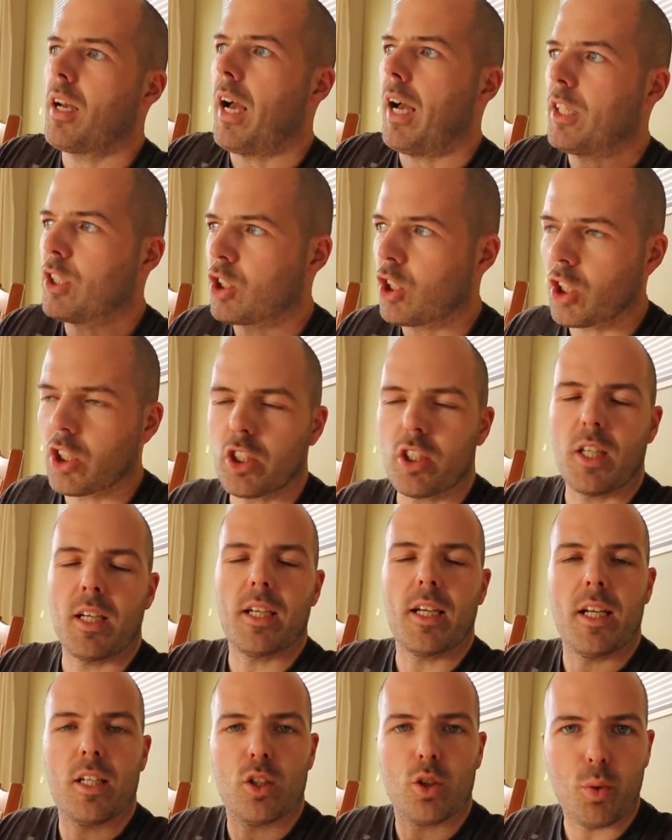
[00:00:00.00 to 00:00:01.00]

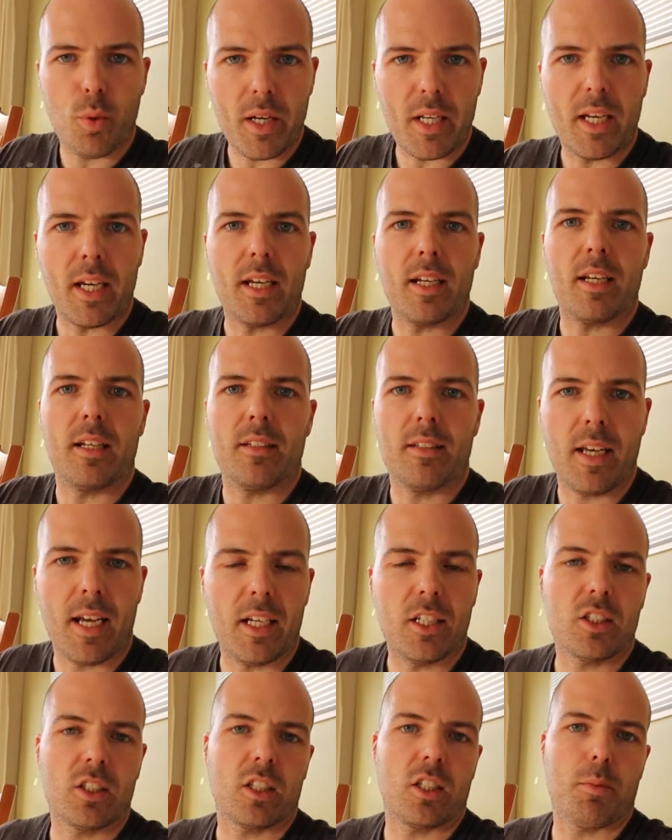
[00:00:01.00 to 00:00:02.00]
adjusting and tweaking and
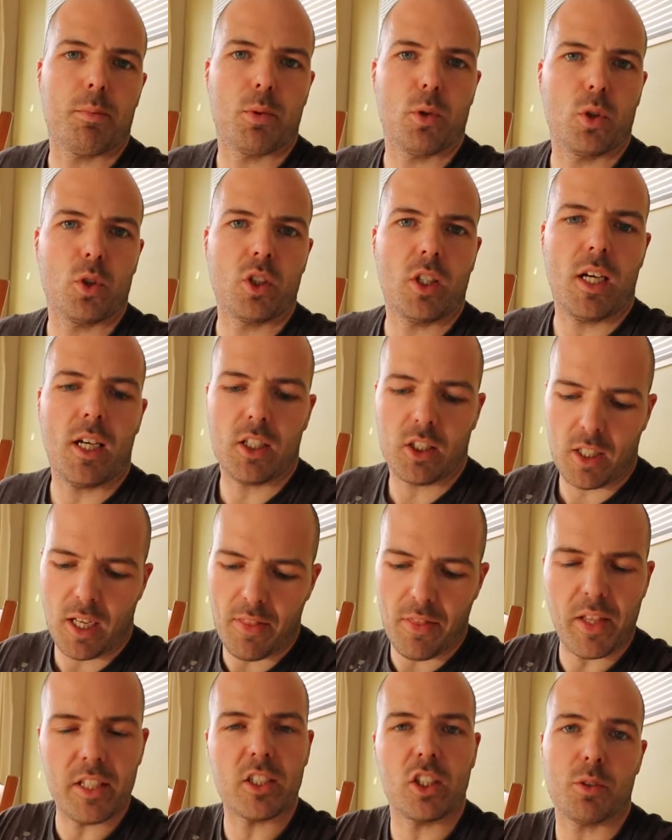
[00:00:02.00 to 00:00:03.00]
testing the process,
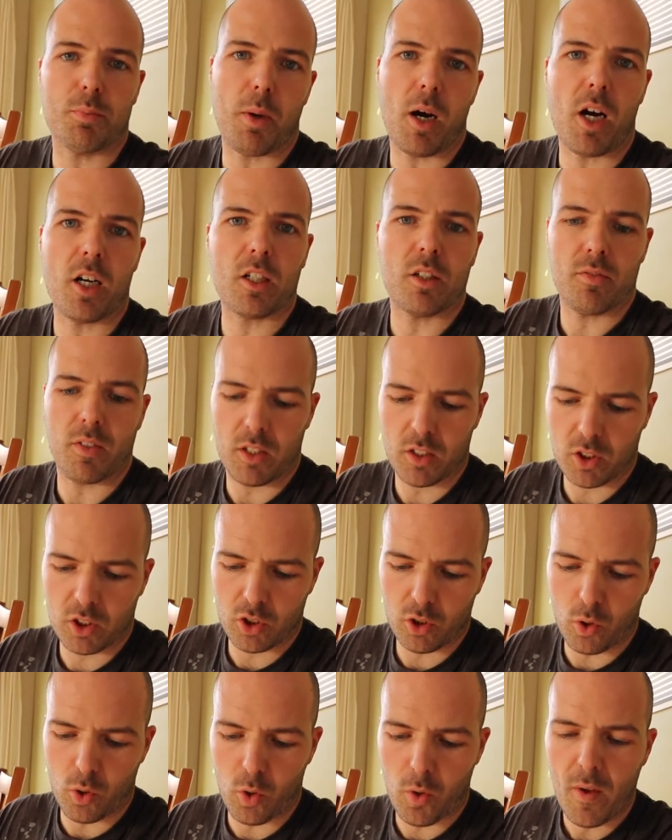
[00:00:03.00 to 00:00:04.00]
and this is part of it.
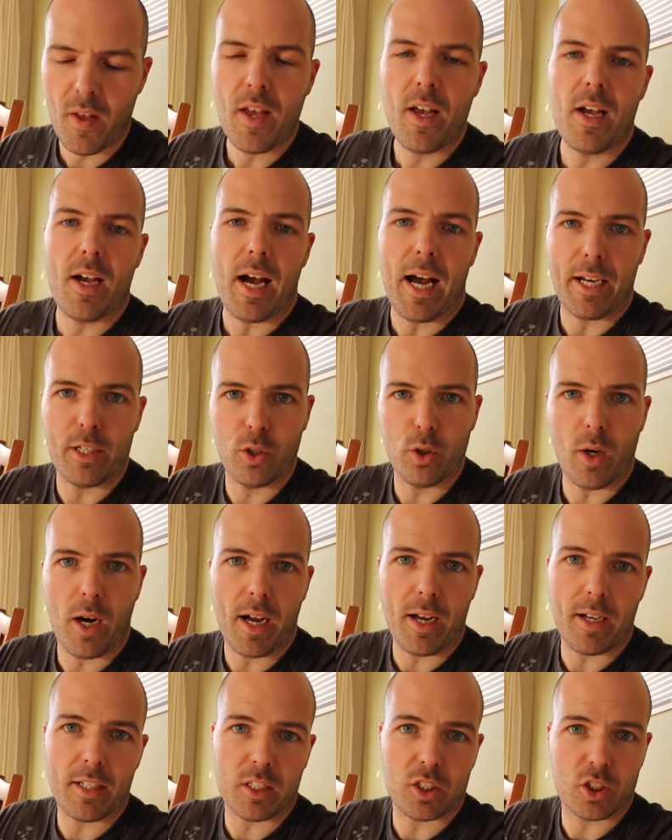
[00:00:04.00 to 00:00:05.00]
So I know
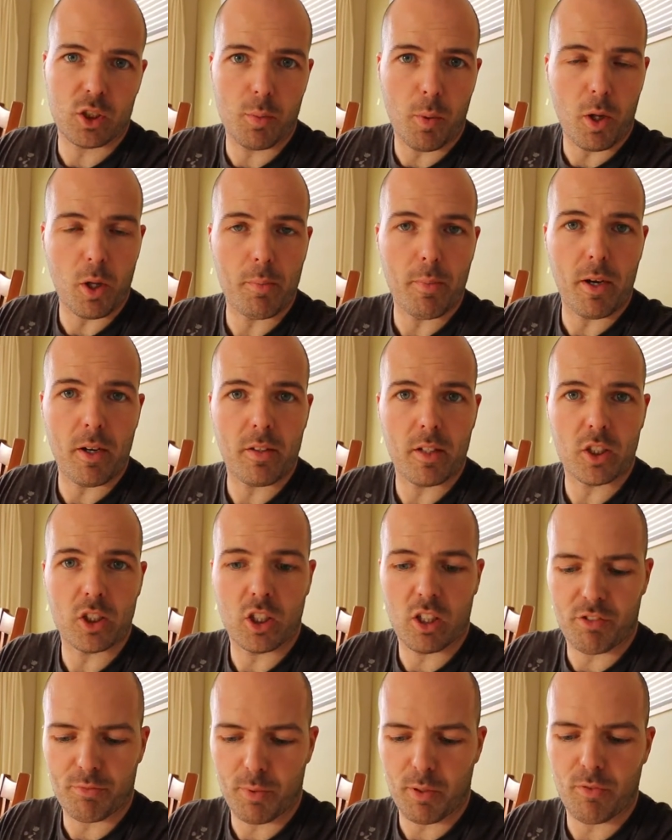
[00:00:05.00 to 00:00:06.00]
I had a small amount of this
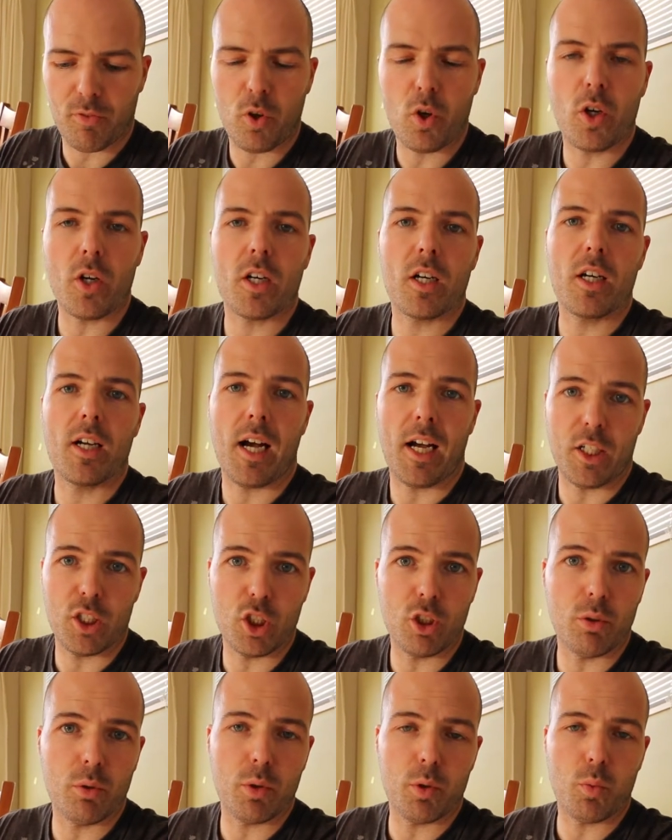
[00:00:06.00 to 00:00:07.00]
stuff before, I
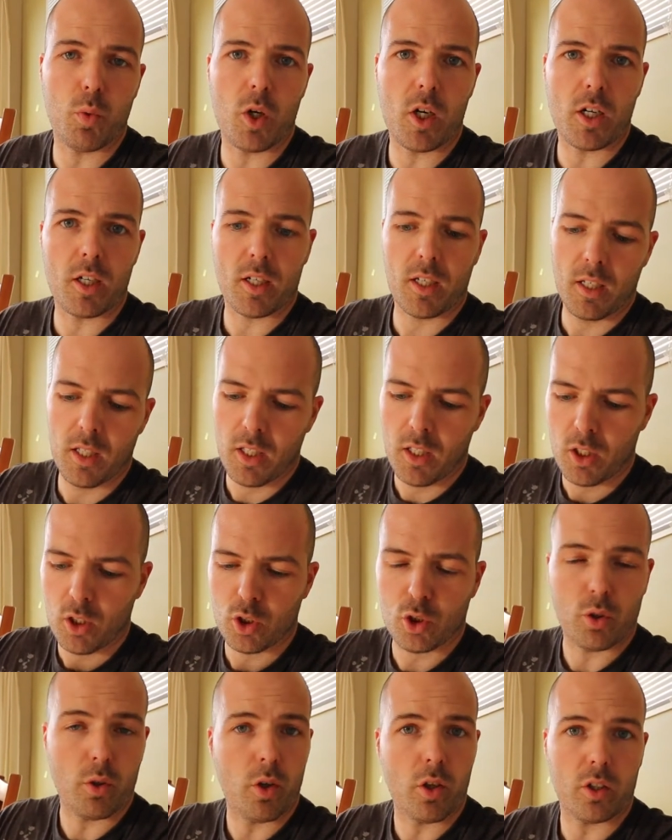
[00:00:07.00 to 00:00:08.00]
knew it would work,
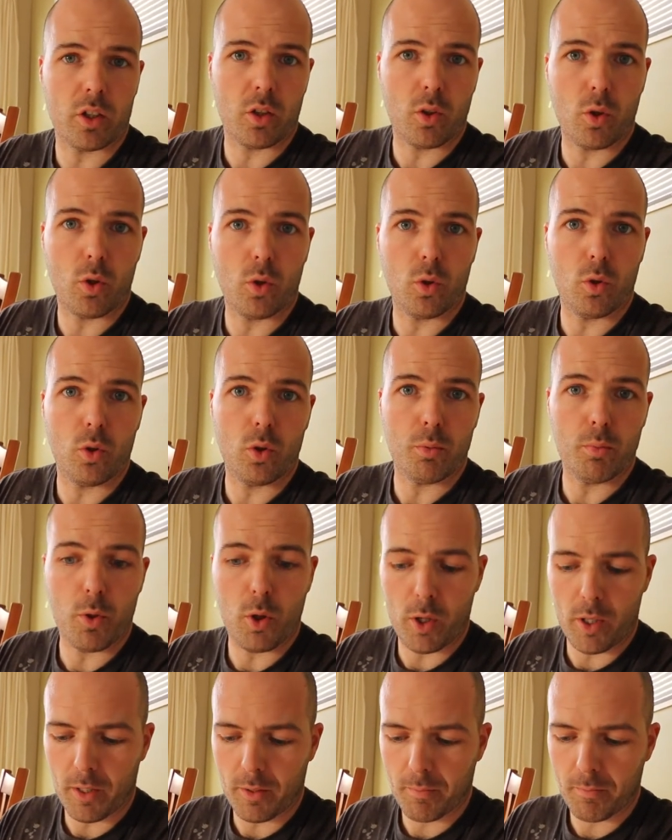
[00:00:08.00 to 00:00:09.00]
so I ordered a whole load
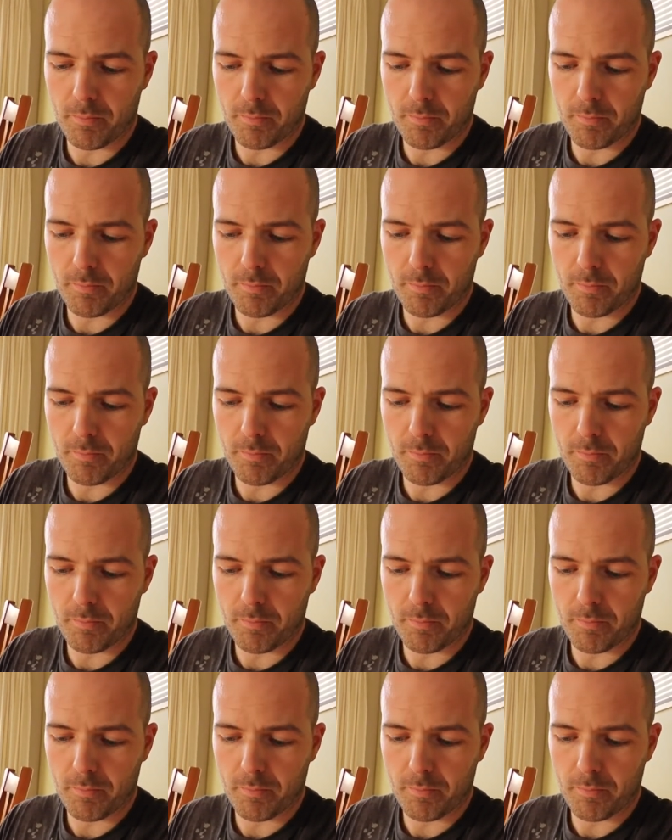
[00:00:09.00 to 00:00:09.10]
more.